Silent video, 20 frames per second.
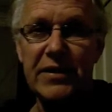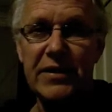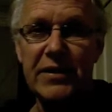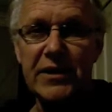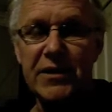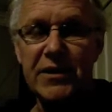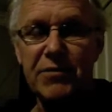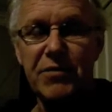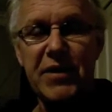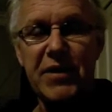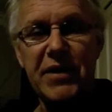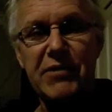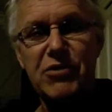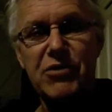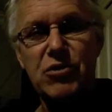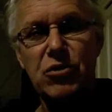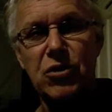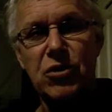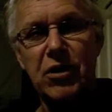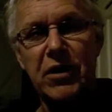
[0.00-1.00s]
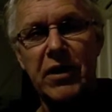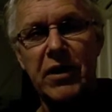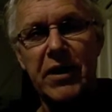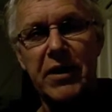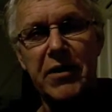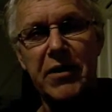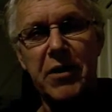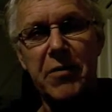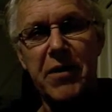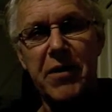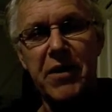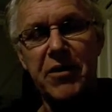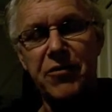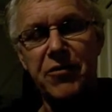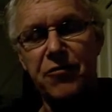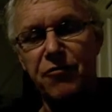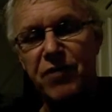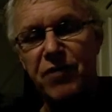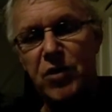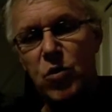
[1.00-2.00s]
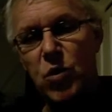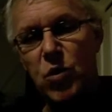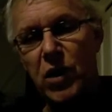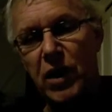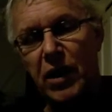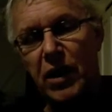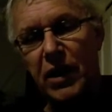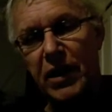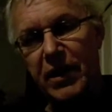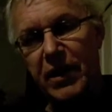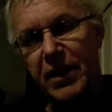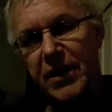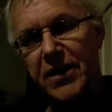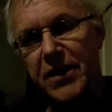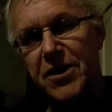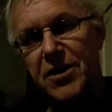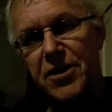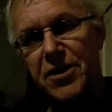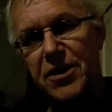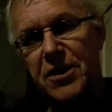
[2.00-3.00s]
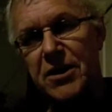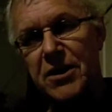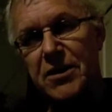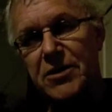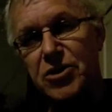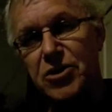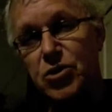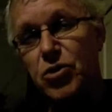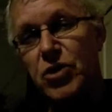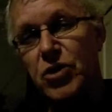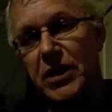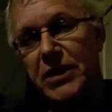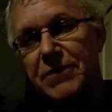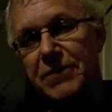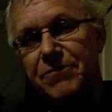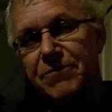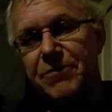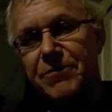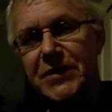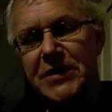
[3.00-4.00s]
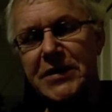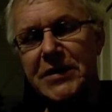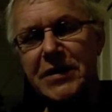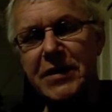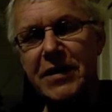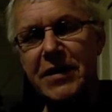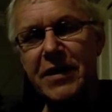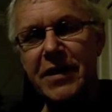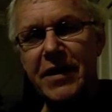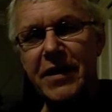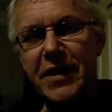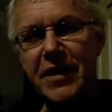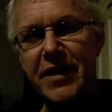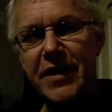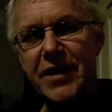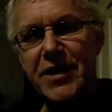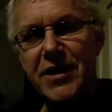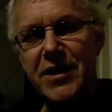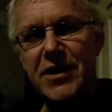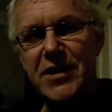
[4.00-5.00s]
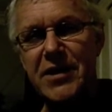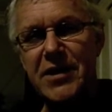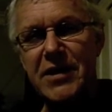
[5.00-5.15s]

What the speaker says: He was talking about free will and snooker, and